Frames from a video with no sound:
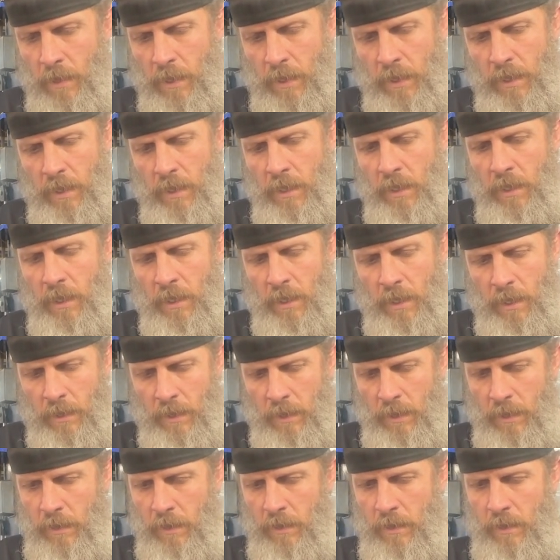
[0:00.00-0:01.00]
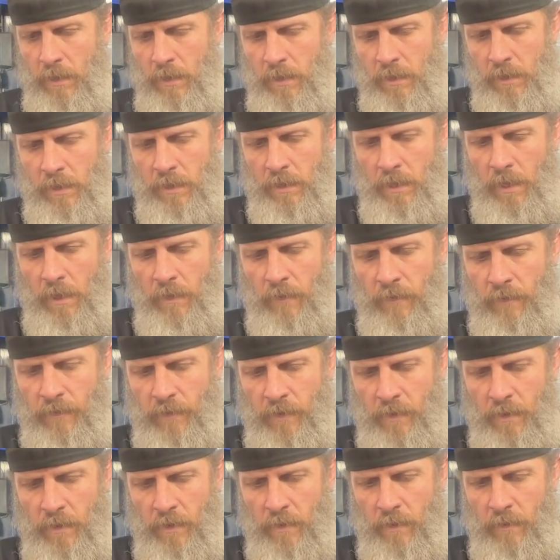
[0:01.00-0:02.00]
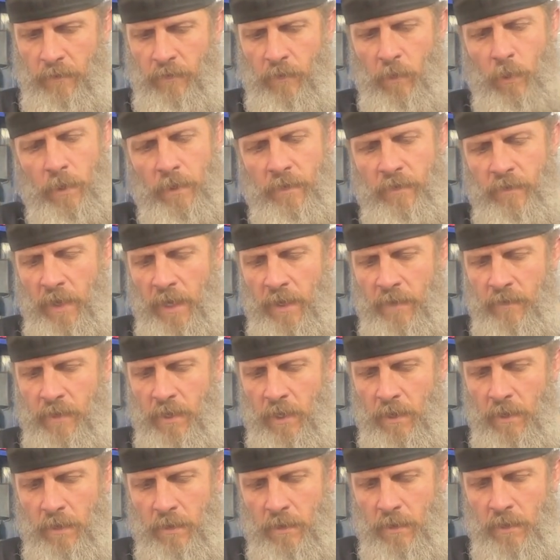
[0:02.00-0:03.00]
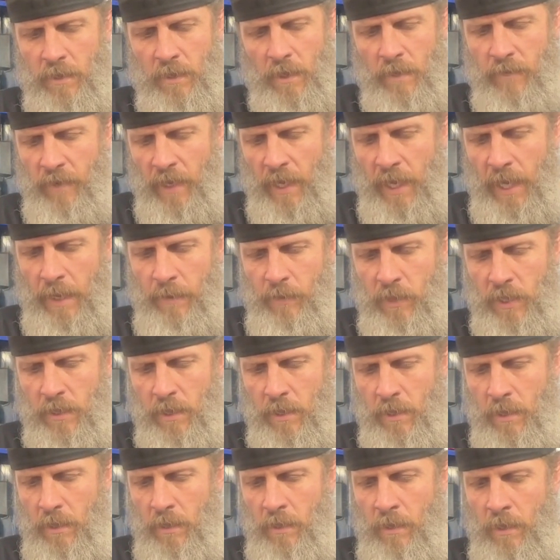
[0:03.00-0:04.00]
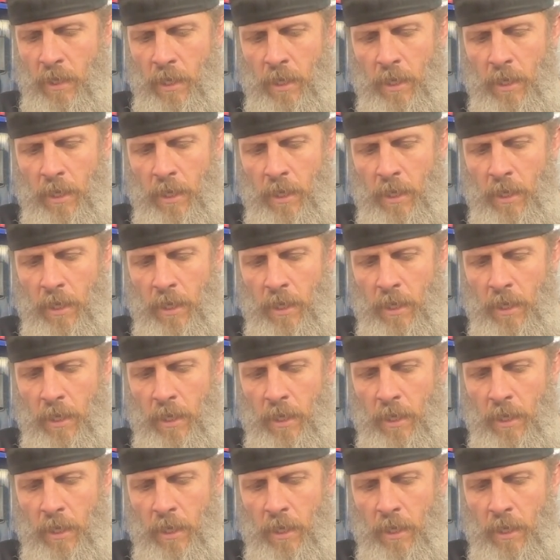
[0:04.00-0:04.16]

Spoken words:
I think I got this set for $45 off of Amazon.